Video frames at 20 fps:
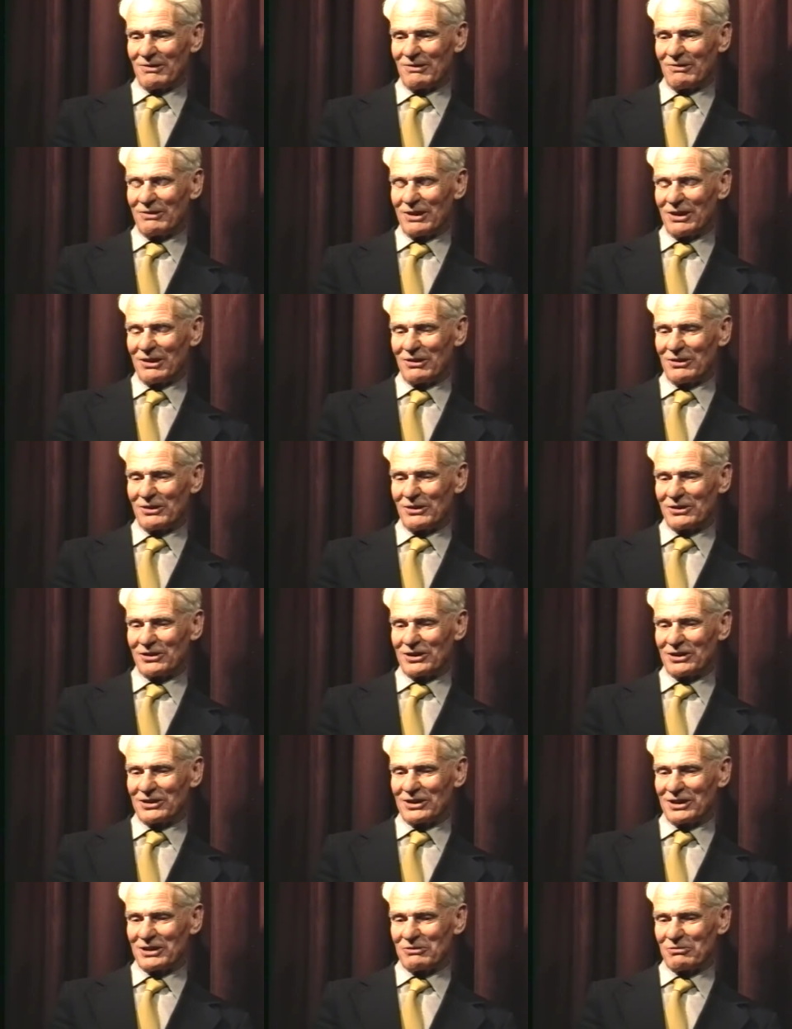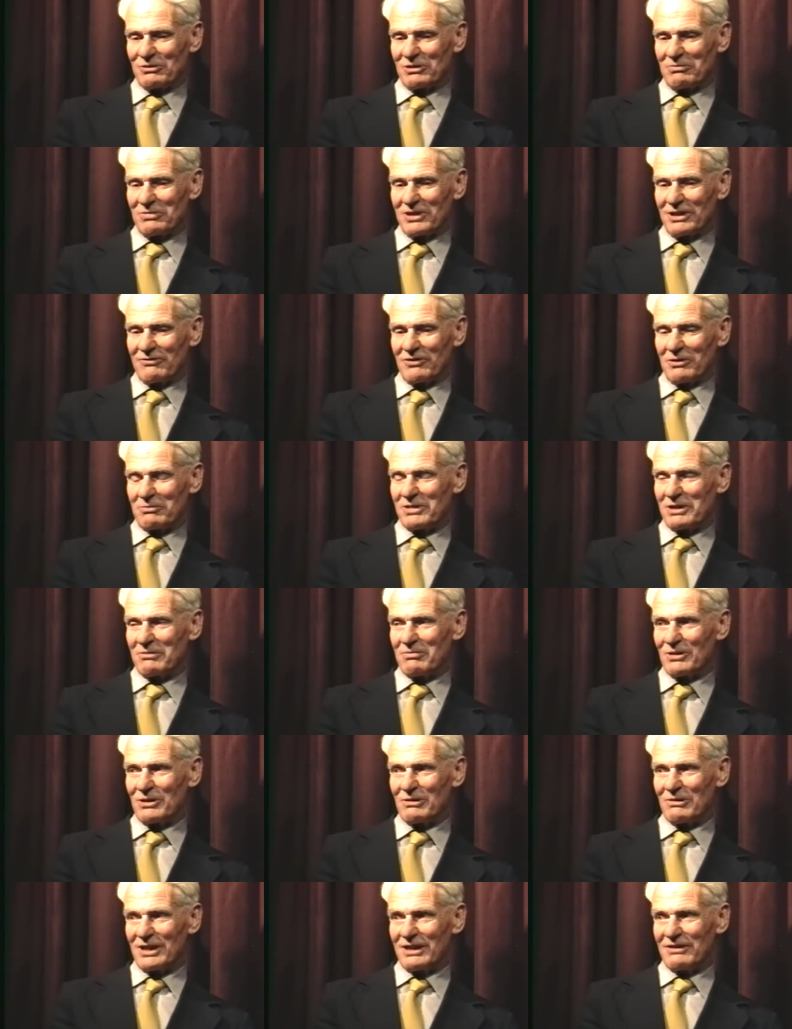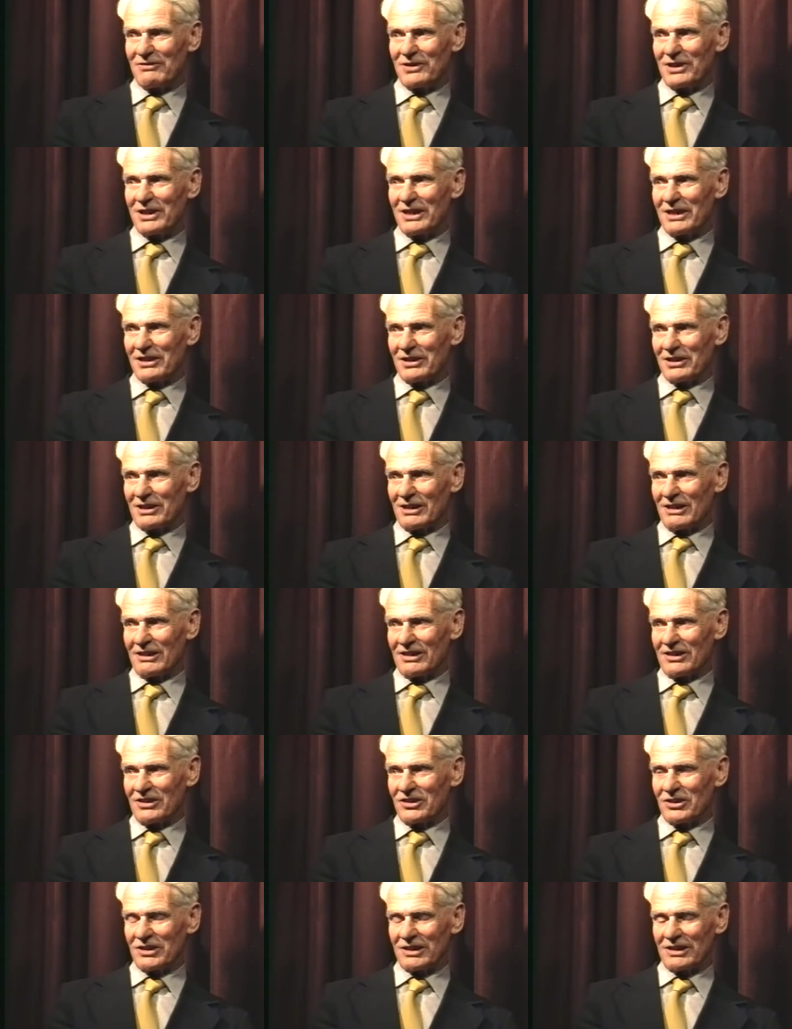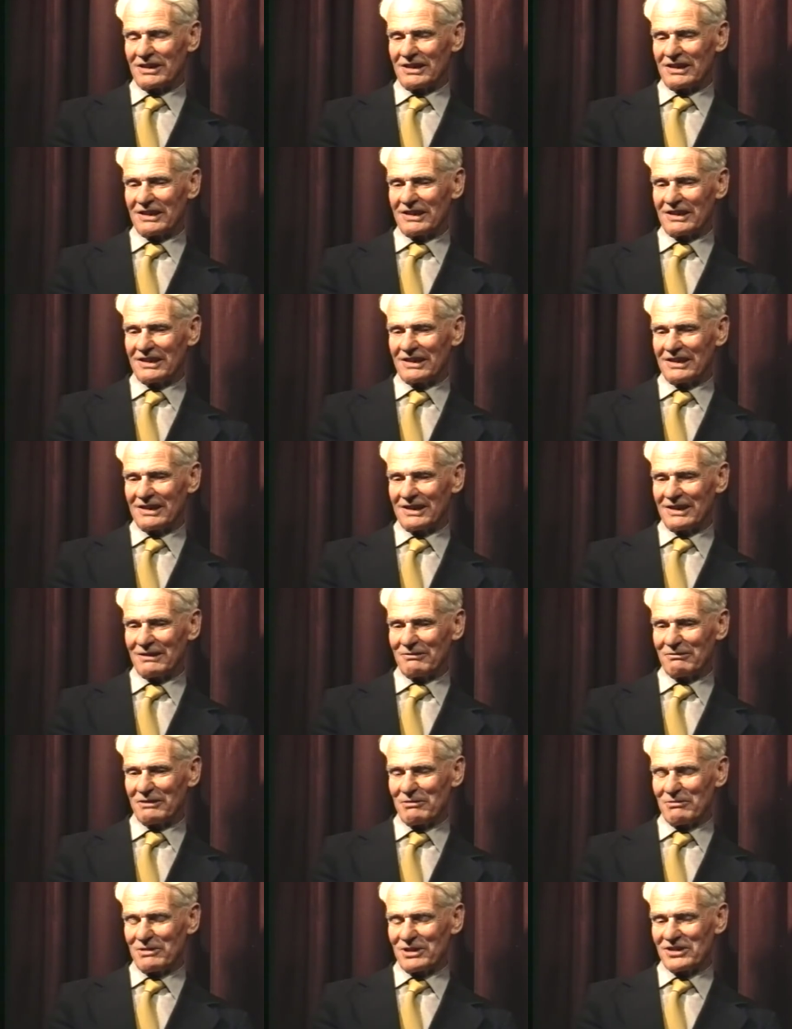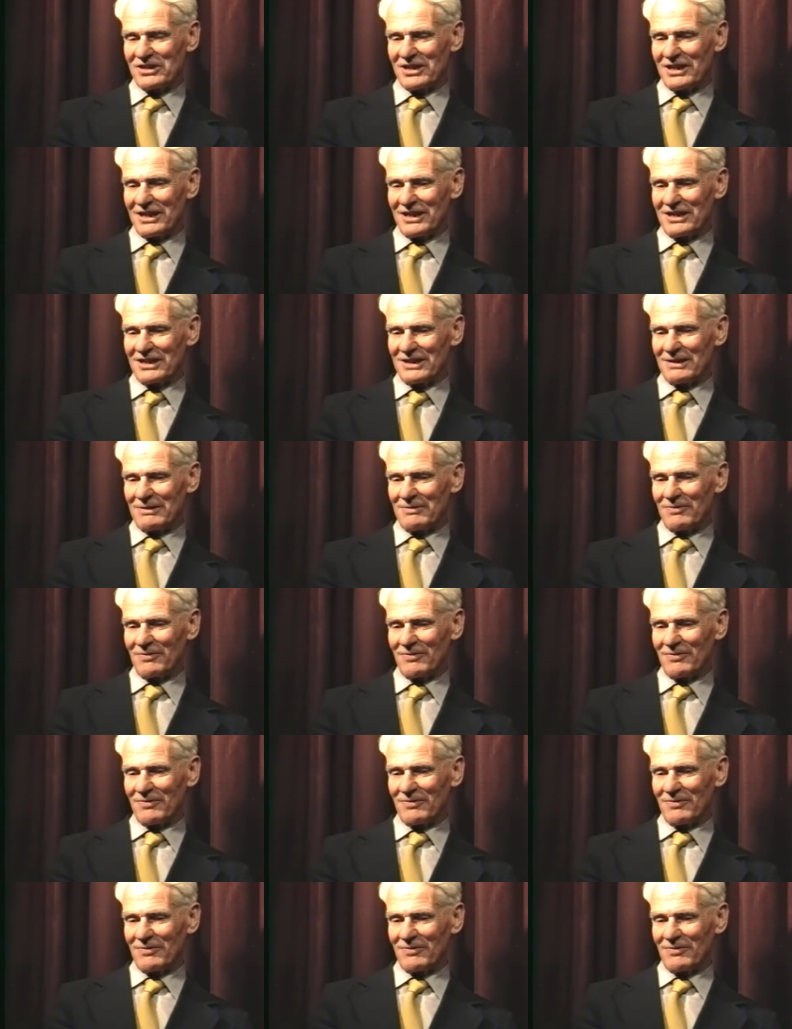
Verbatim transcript: we thought that this would be for people who lived near the college when we started.